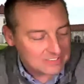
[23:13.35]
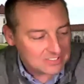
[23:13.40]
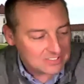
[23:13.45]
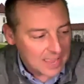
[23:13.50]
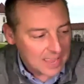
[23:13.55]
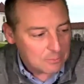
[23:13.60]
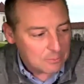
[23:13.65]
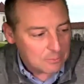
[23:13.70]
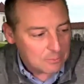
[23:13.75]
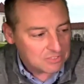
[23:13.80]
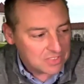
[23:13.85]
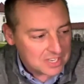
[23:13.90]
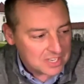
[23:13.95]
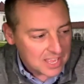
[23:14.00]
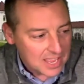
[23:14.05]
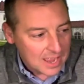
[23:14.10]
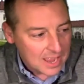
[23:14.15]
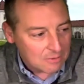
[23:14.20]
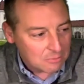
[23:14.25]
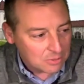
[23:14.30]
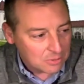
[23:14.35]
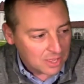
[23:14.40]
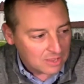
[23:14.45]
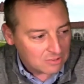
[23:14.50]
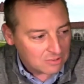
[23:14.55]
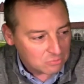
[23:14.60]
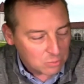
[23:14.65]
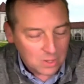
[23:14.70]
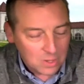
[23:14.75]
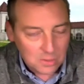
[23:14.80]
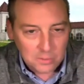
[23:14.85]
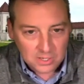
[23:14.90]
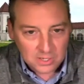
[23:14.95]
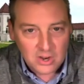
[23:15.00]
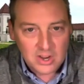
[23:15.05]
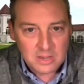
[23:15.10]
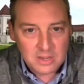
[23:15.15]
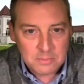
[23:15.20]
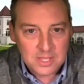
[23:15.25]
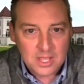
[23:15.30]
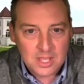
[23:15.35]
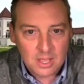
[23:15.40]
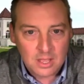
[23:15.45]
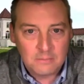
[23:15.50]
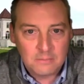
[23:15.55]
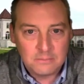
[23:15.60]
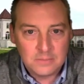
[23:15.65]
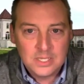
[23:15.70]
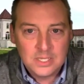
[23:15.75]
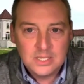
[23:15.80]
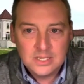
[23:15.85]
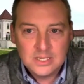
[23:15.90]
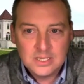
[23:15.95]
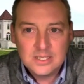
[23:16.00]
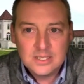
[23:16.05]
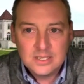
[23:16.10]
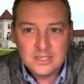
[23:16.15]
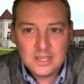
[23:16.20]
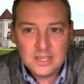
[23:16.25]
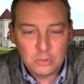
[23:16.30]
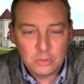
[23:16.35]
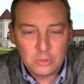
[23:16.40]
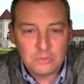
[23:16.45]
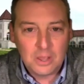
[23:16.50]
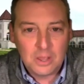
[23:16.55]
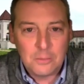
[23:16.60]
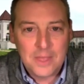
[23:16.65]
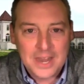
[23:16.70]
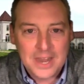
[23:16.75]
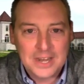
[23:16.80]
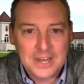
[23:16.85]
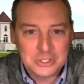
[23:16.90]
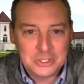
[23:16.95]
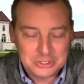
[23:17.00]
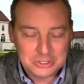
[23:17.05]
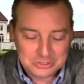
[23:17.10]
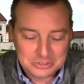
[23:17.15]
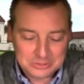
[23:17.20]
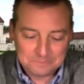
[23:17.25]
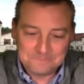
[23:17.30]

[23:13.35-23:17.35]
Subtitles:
And that was the day I realized we were going to become hotel managers.